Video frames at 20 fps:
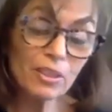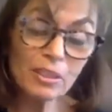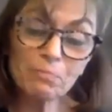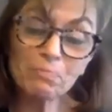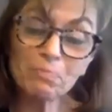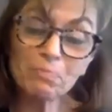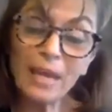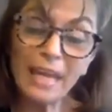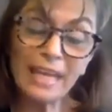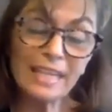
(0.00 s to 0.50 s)

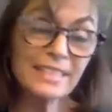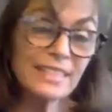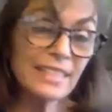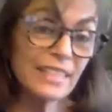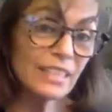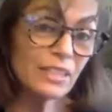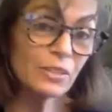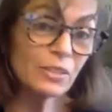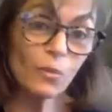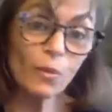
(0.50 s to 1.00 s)
paint
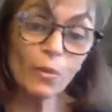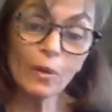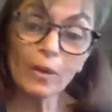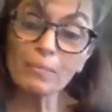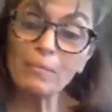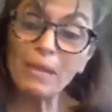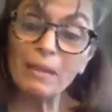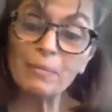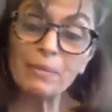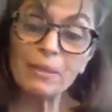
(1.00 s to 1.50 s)
it or
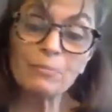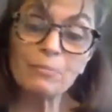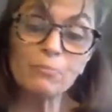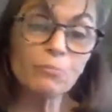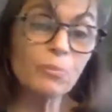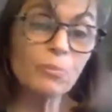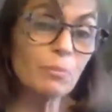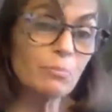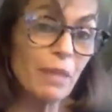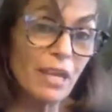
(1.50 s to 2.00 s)
maybe
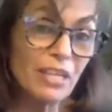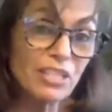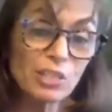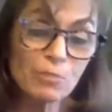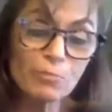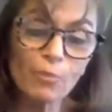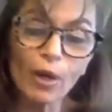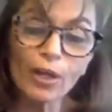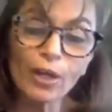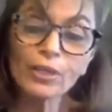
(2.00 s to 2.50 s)
put magic
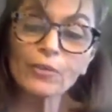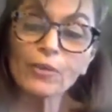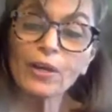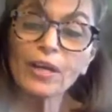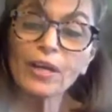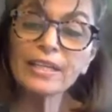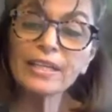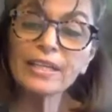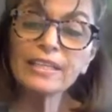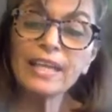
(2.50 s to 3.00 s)
marker
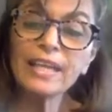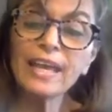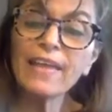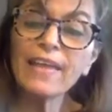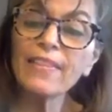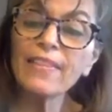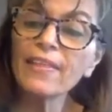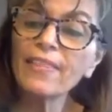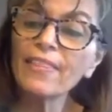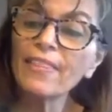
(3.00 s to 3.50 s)
on it, and
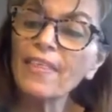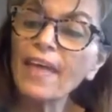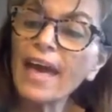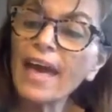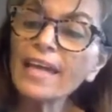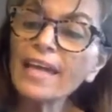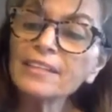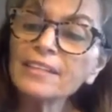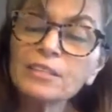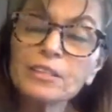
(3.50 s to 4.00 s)
then
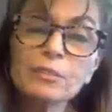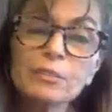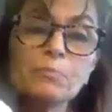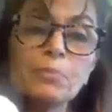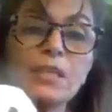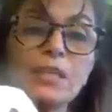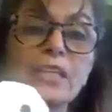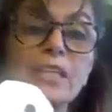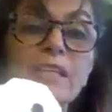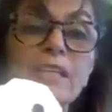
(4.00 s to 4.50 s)
that could
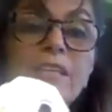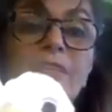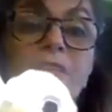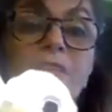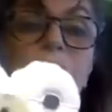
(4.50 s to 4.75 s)
be